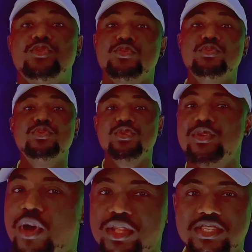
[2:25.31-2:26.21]

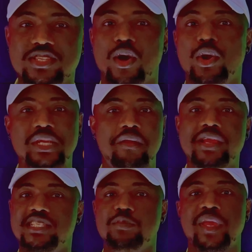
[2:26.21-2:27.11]
Do not
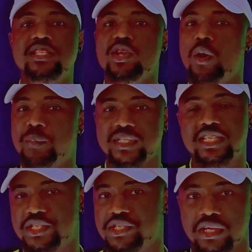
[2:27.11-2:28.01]
underestimate
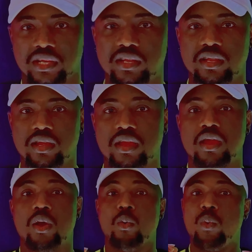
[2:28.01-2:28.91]
competition.
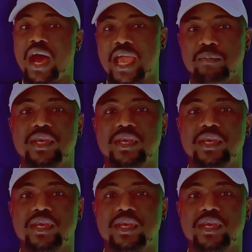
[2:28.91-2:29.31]
Why?